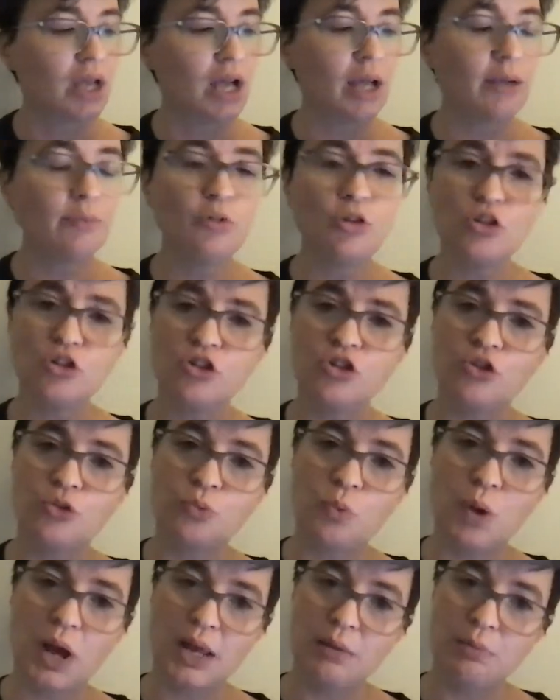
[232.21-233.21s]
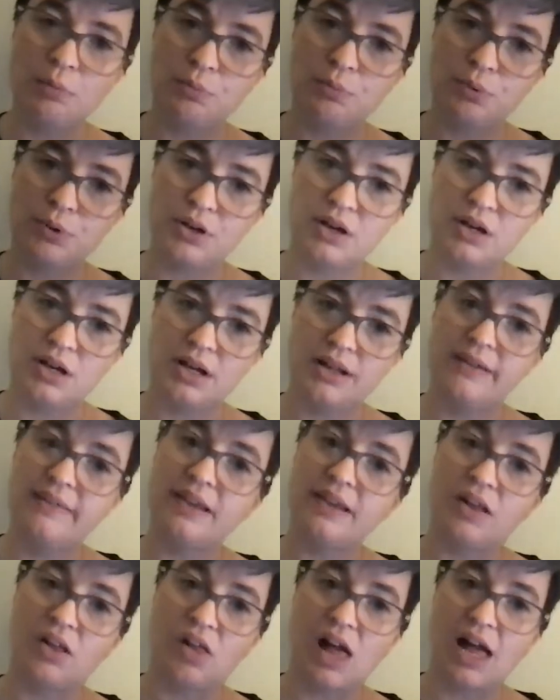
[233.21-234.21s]
I'm going to swipe
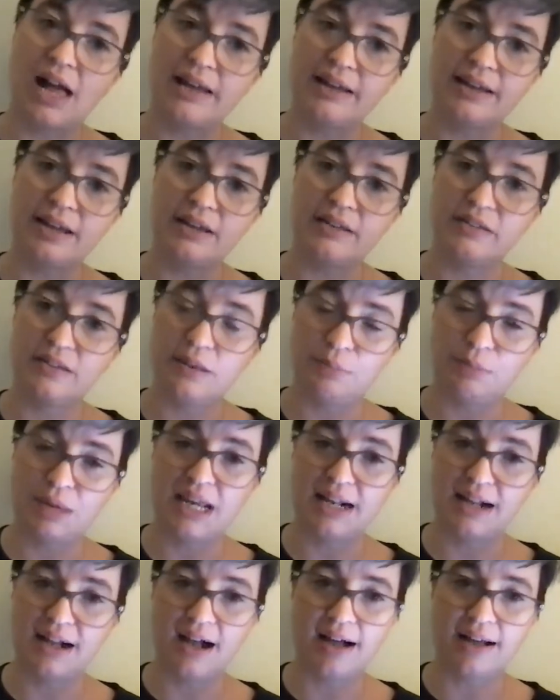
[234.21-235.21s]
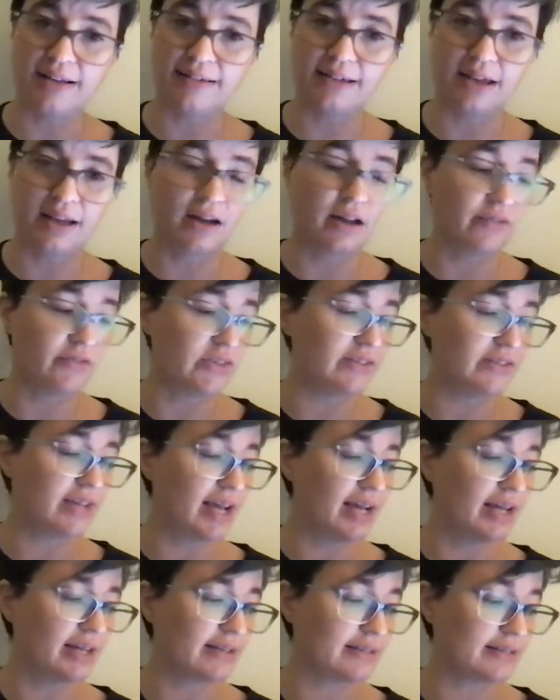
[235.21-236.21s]
until I get to the main content of the
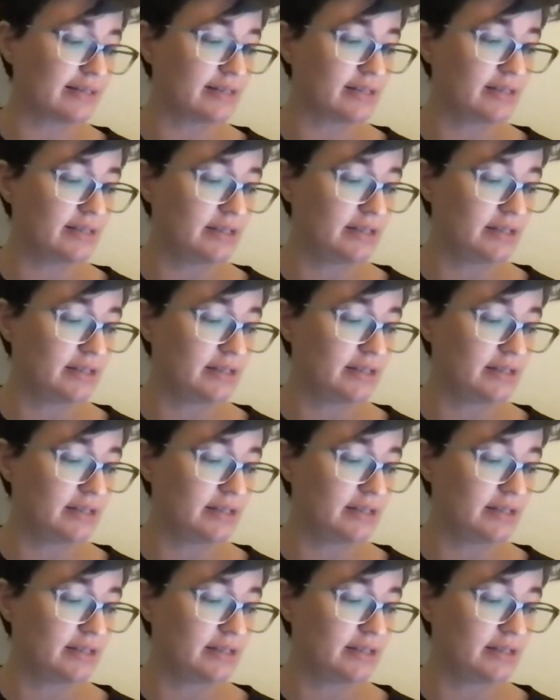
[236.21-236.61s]
text.